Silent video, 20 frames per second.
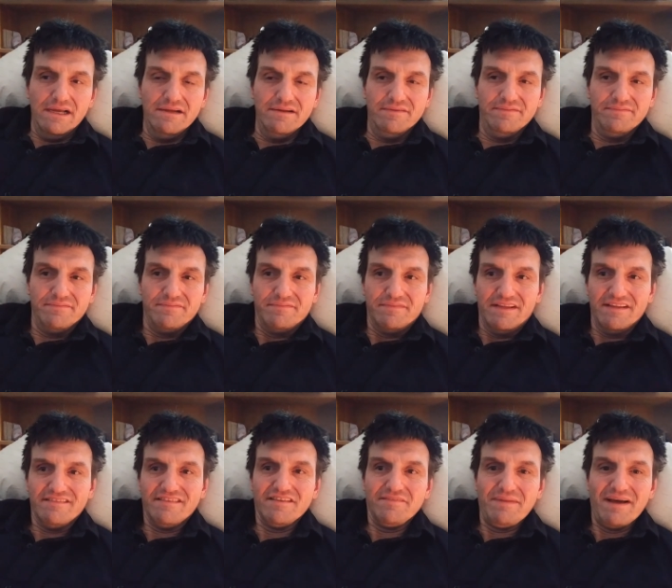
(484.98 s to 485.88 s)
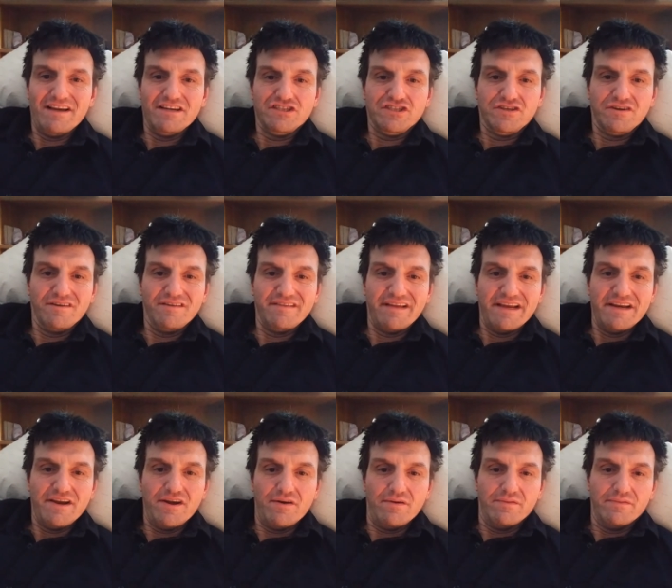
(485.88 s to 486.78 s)
this is about as true as I
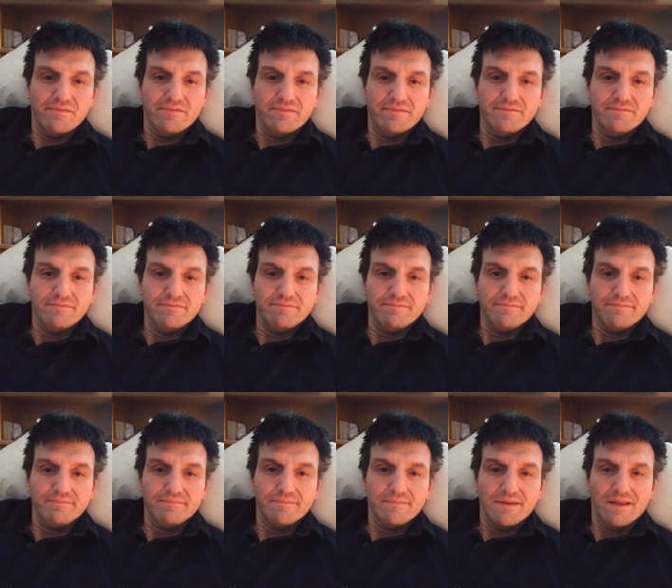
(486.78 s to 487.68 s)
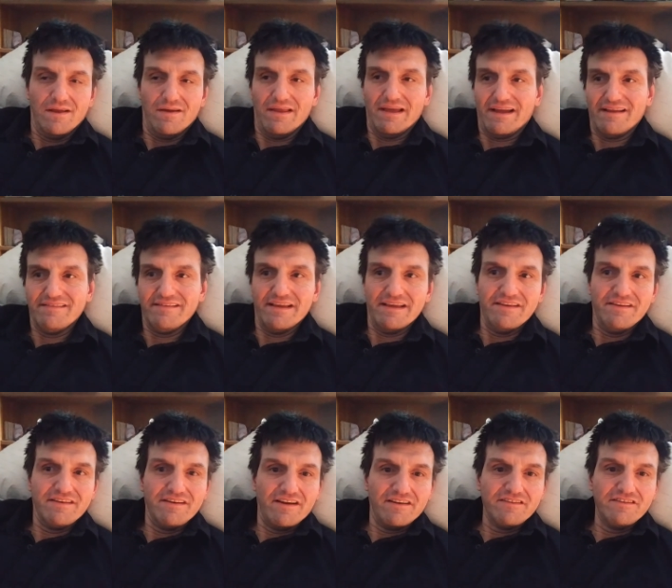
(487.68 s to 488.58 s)
know. You know, like I say, you
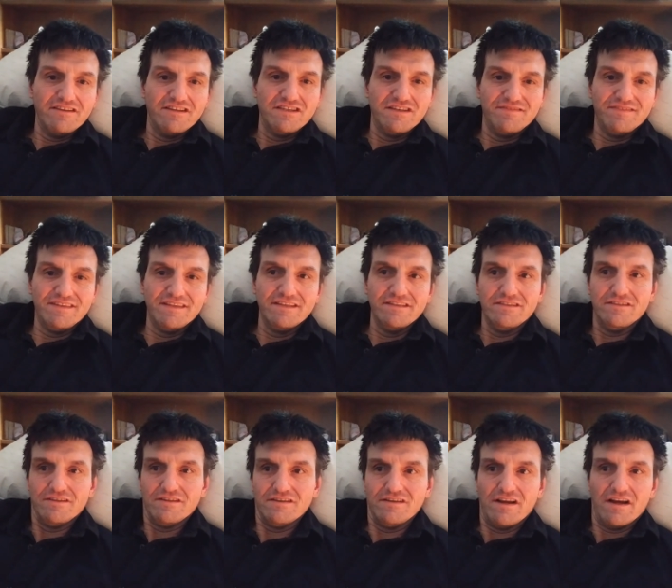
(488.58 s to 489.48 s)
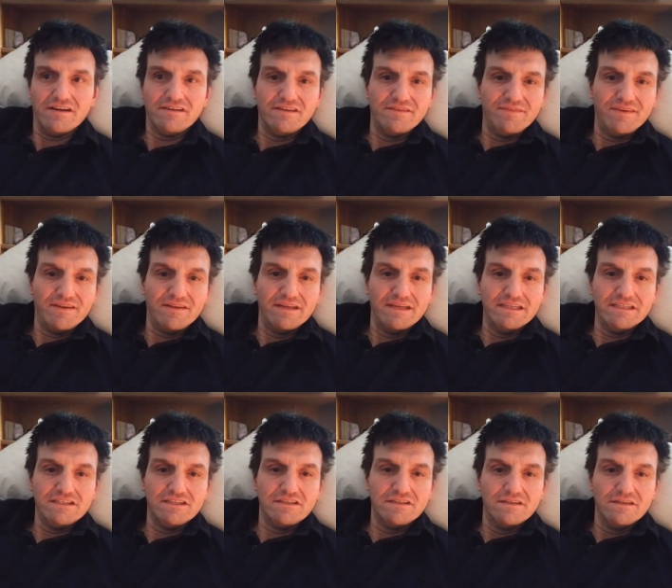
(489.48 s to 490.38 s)
can talk to the gypsies, you can talk to the Middle
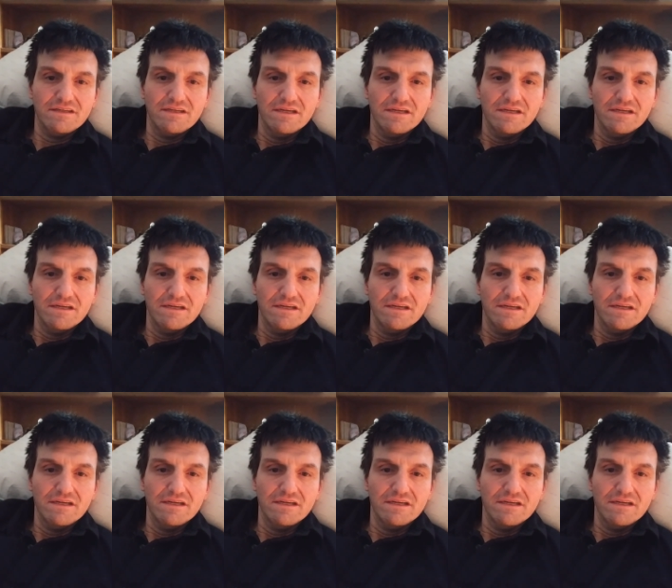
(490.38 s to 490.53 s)
East.